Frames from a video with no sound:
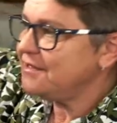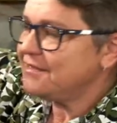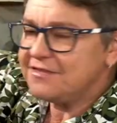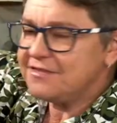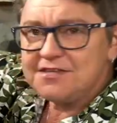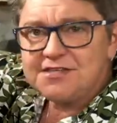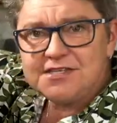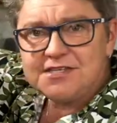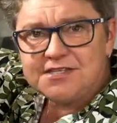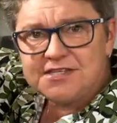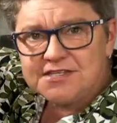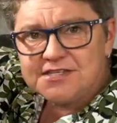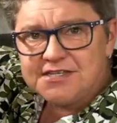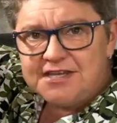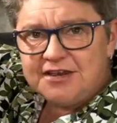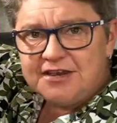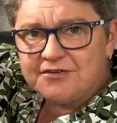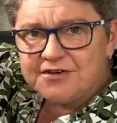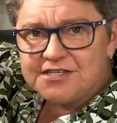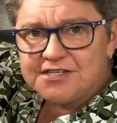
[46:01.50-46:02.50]
This is the
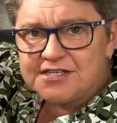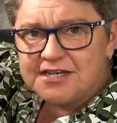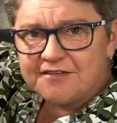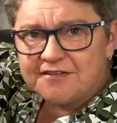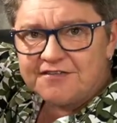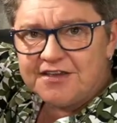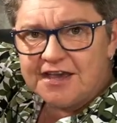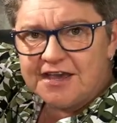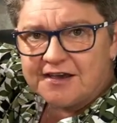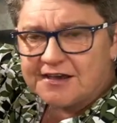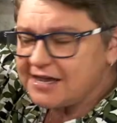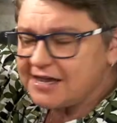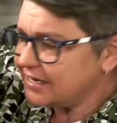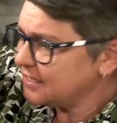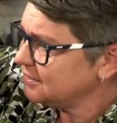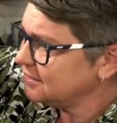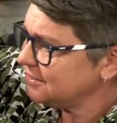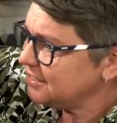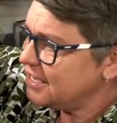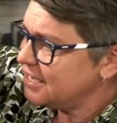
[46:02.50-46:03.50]
secret stuff here,
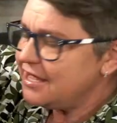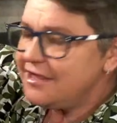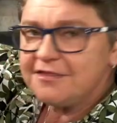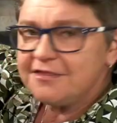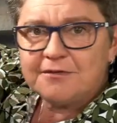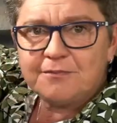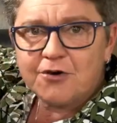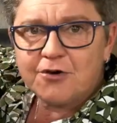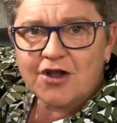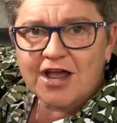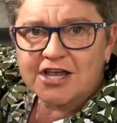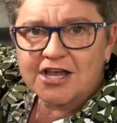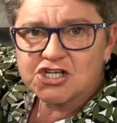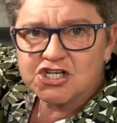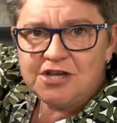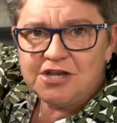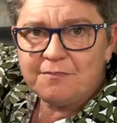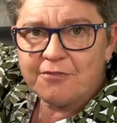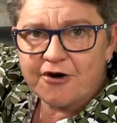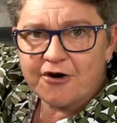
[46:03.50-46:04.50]
guys. The
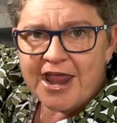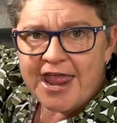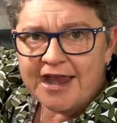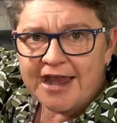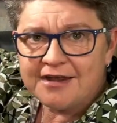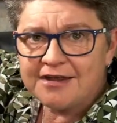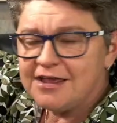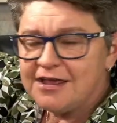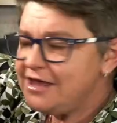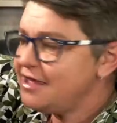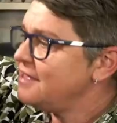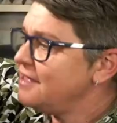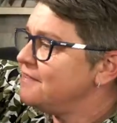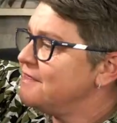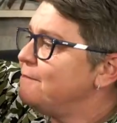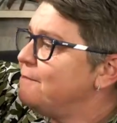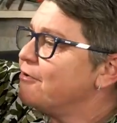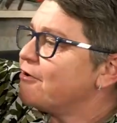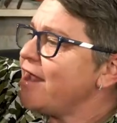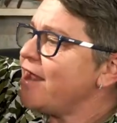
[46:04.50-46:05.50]
bokashi bran.
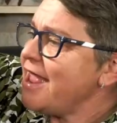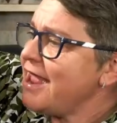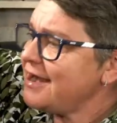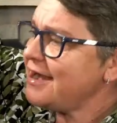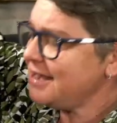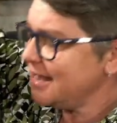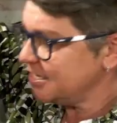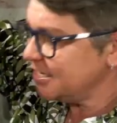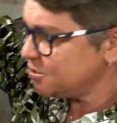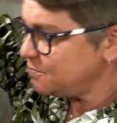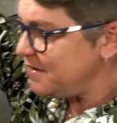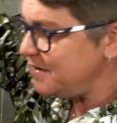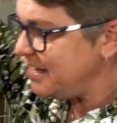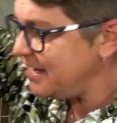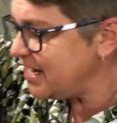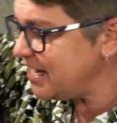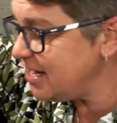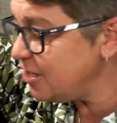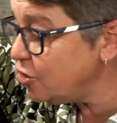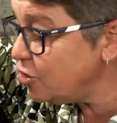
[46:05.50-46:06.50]
The bran has
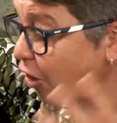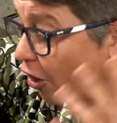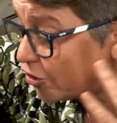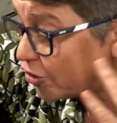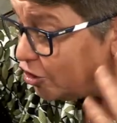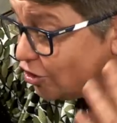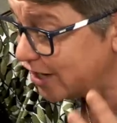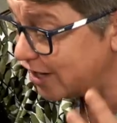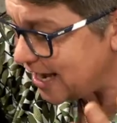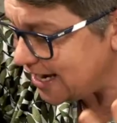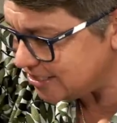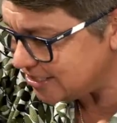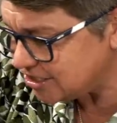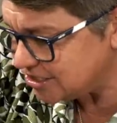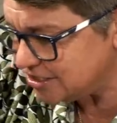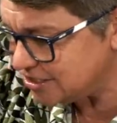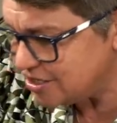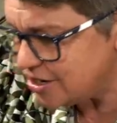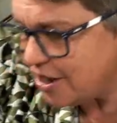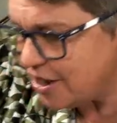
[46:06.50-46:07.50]
been
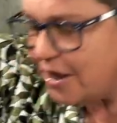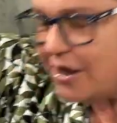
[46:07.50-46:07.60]
inoculated